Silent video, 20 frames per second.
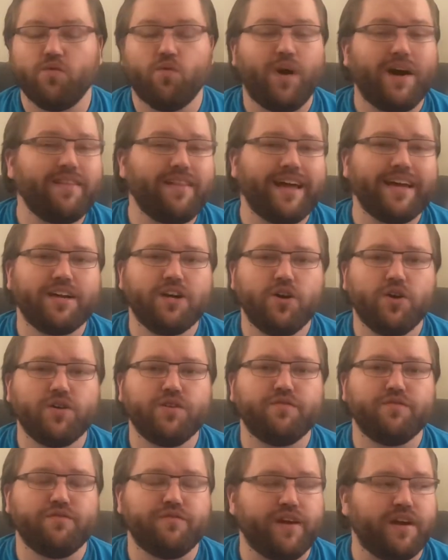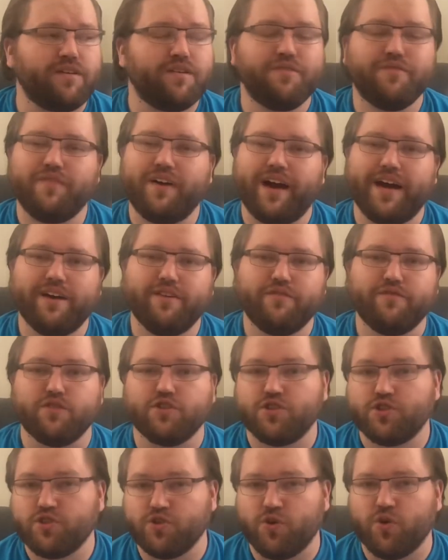While I couldn't verify for
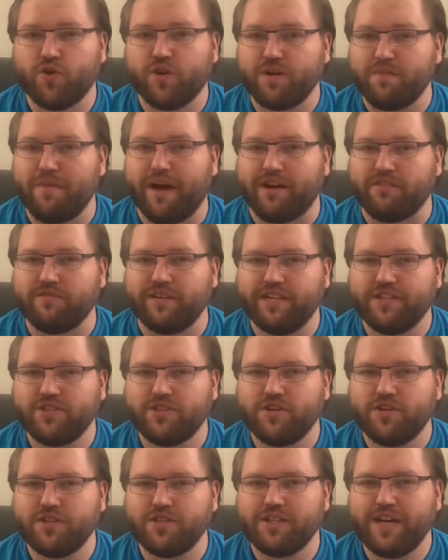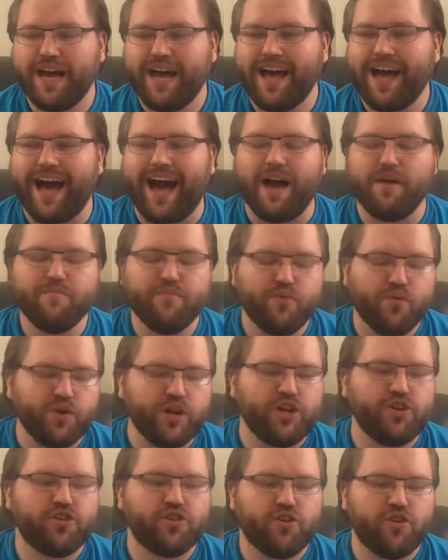sure in my research, I'm
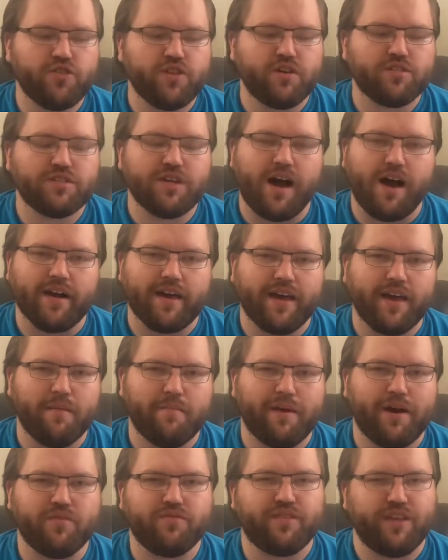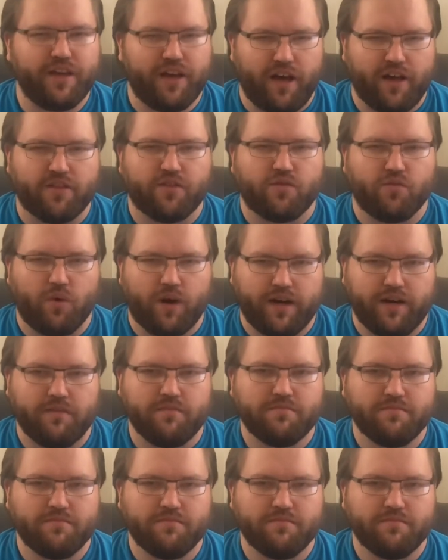pretty sure they're talking about the other one.